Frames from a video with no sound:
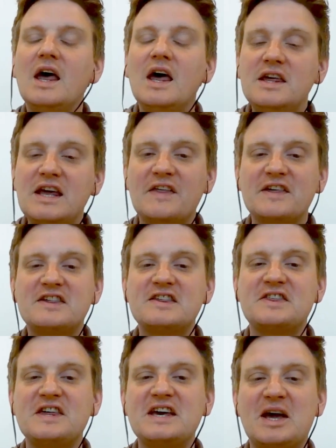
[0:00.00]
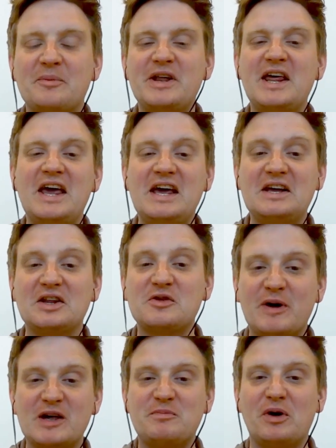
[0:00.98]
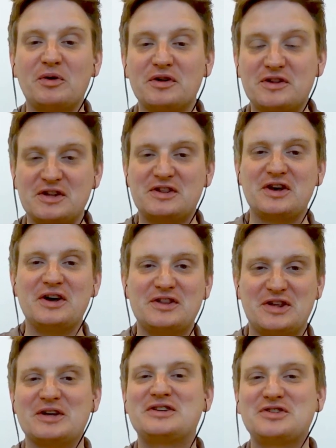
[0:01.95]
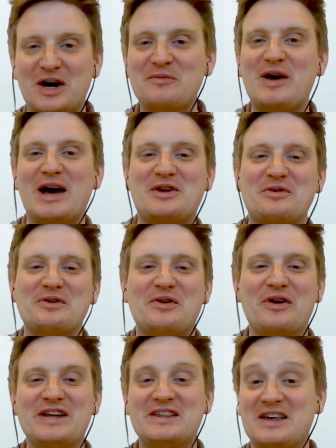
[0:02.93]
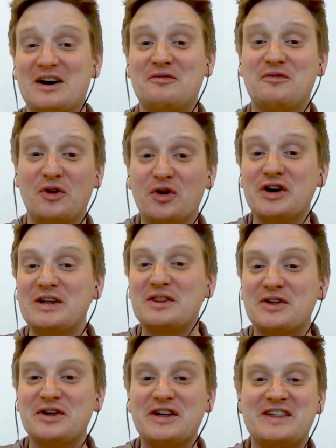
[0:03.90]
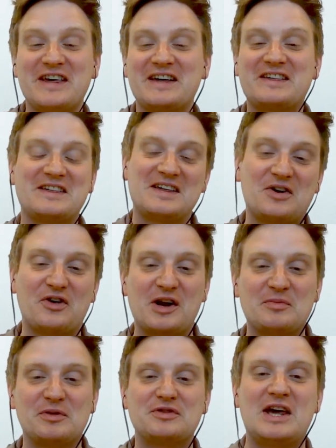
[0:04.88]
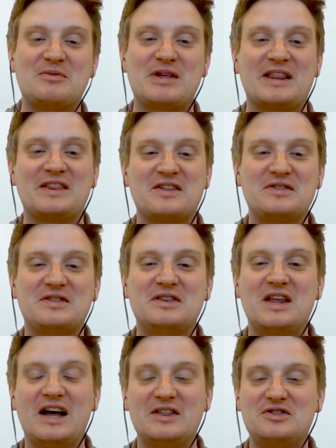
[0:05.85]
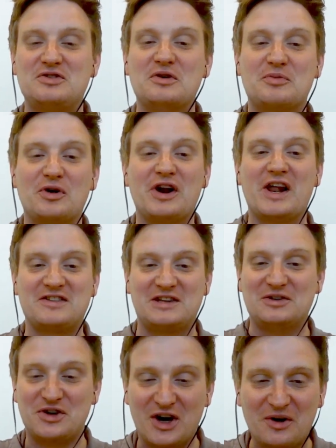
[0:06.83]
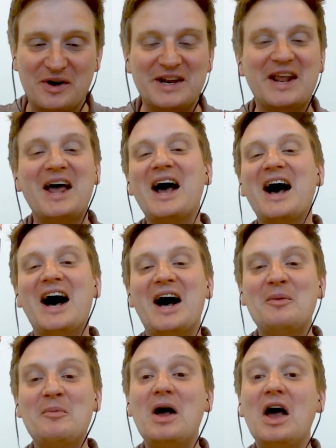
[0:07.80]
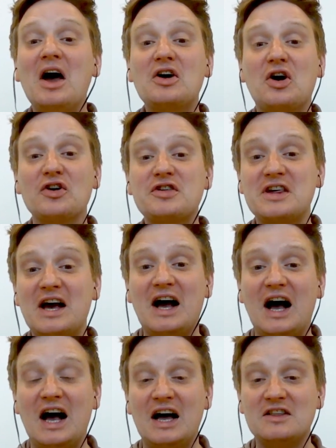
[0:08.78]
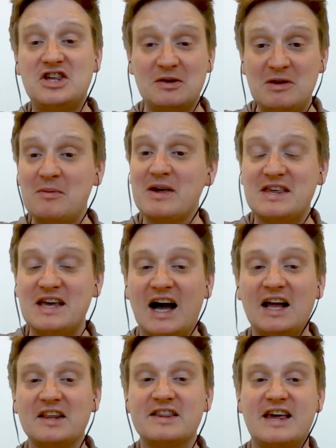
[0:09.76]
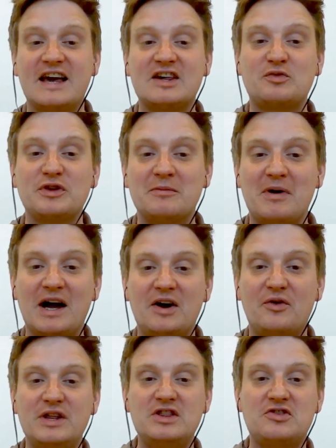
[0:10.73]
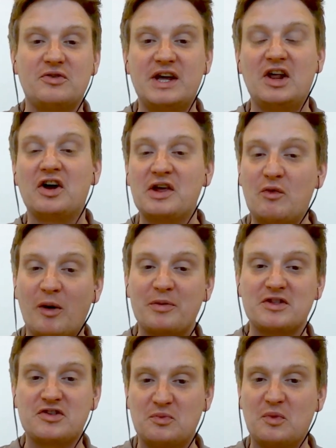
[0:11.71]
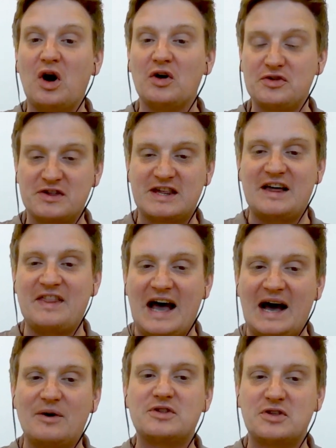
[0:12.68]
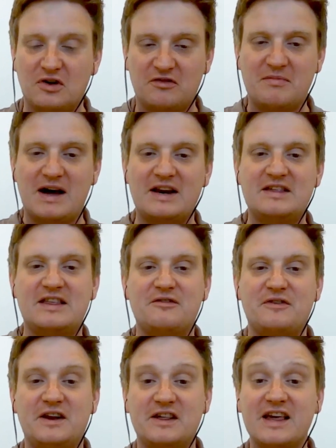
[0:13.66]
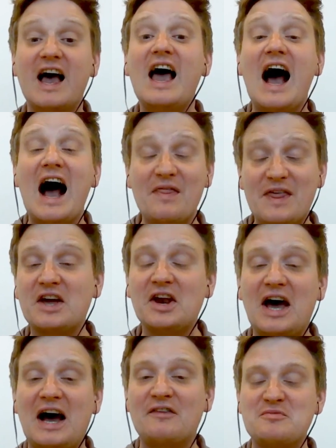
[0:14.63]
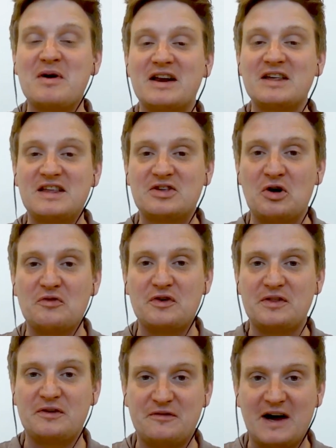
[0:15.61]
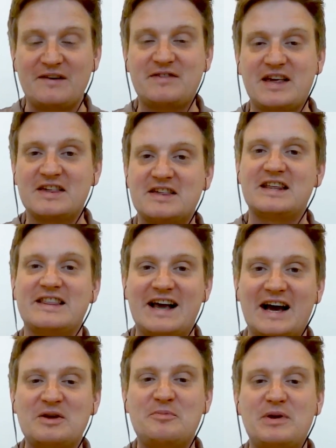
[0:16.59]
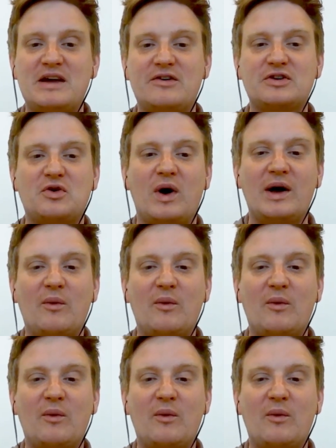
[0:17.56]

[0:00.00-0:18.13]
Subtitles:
Yeah, this is the thing. I mean, England's best bowlers, to try and be accurate with their ages, are 40 and 36. It's incredible. James Anderson and Stuart Broad are still going. Of course, Jimmy missed the Ireland test with a minor injury, and Ollie Robinson also sat that out to sort of manage their fitness. And they're going to have to manage this over the 5 tests in a tight period quite